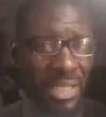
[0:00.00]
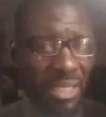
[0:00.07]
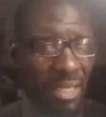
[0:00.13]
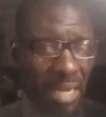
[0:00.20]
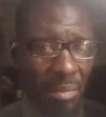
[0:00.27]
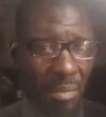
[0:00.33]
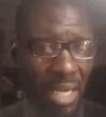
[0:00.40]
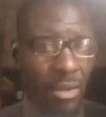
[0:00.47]

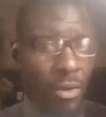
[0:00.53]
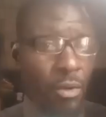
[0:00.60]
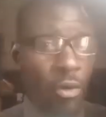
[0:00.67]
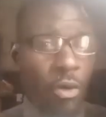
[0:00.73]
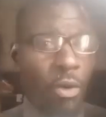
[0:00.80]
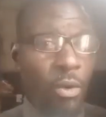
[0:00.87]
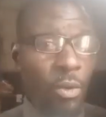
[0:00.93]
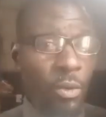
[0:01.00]
grammar,
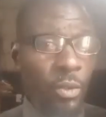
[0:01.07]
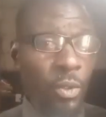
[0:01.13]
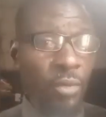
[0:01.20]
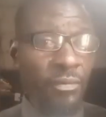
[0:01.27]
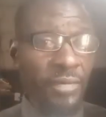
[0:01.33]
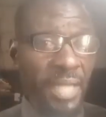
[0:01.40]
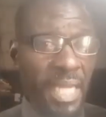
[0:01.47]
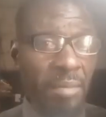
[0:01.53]
all of
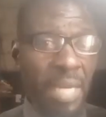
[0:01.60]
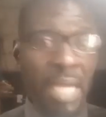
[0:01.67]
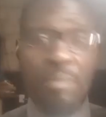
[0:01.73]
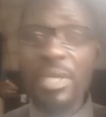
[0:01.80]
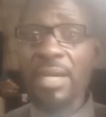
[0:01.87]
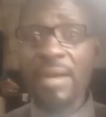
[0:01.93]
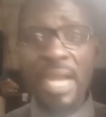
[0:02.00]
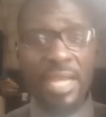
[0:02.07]
them are
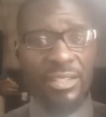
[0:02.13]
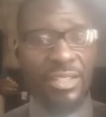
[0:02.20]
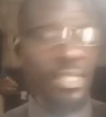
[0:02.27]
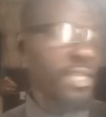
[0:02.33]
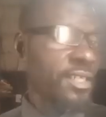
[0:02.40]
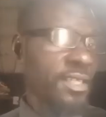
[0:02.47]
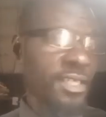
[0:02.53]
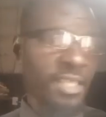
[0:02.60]
mirage.
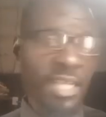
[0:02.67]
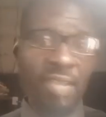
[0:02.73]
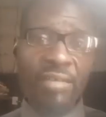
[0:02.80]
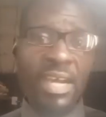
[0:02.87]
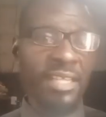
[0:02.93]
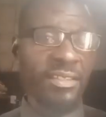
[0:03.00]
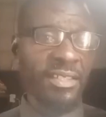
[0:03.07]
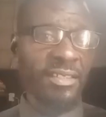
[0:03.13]
They never
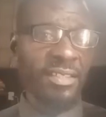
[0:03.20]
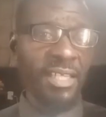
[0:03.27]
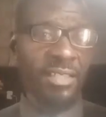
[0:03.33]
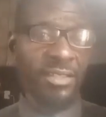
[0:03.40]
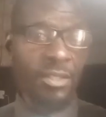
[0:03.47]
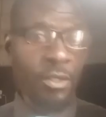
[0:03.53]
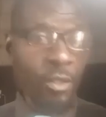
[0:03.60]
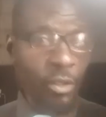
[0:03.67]
existed
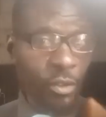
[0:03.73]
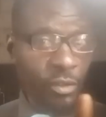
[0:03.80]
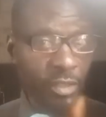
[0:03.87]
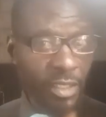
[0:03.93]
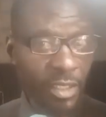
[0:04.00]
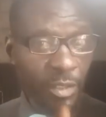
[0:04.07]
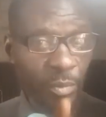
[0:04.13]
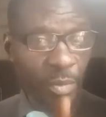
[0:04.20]

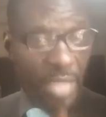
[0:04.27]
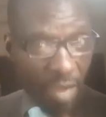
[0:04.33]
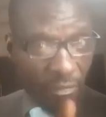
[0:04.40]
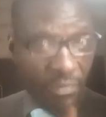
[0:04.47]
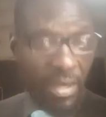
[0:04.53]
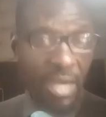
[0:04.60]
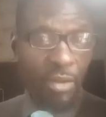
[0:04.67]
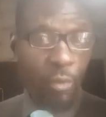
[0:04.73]
until
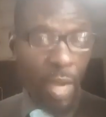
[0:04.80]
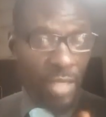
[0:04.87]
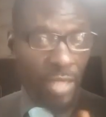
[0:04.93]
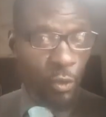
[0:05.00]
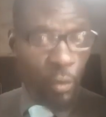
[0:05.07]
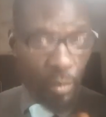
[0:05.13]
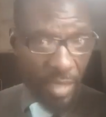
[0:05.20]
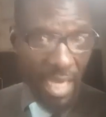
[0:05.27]
Biafra,
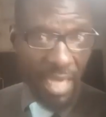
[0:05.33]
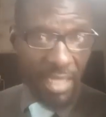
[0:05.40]
Wazobia,